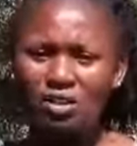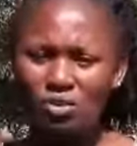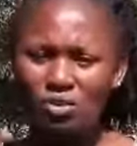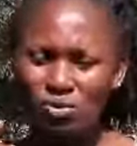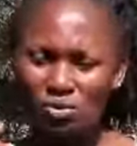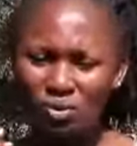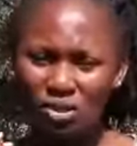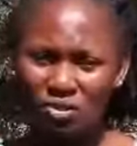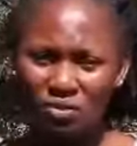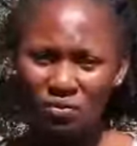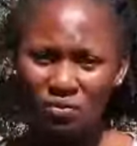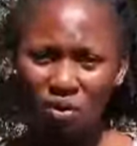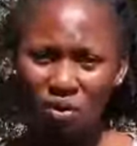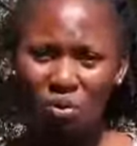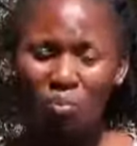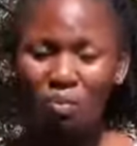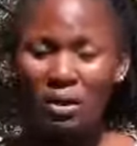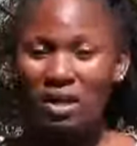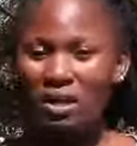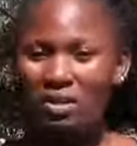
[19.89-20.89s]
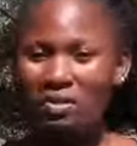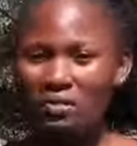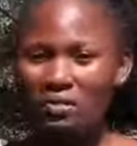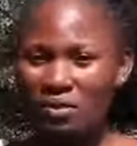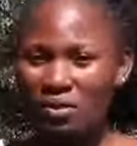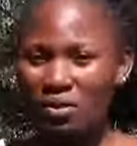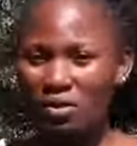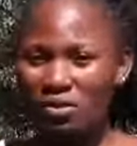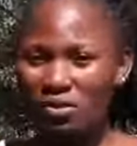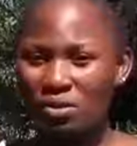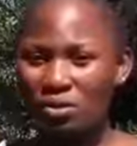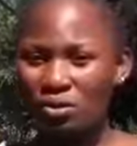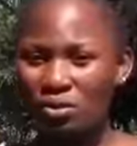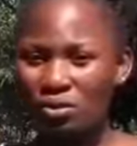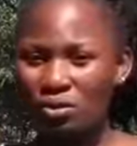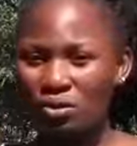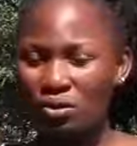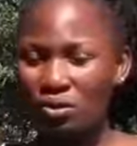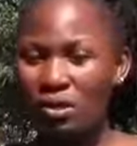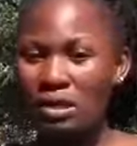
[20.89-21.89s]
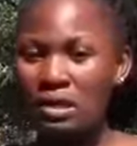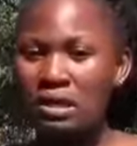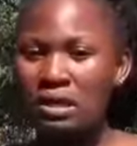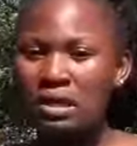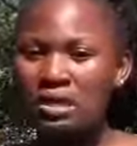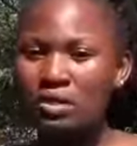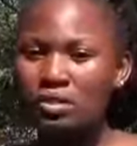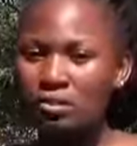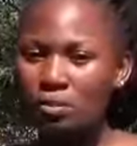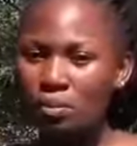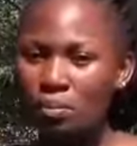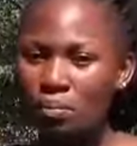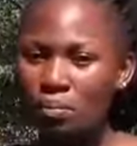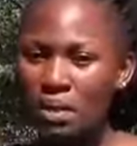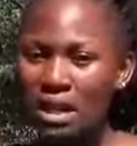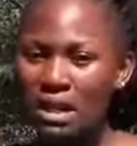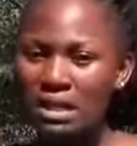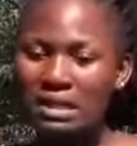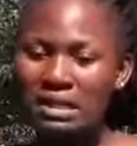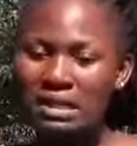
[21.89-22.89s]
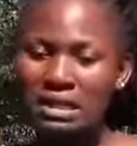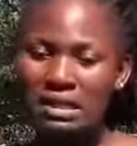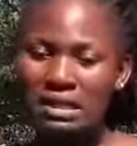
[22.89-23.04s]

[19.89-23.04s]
to develop individual solutions to meet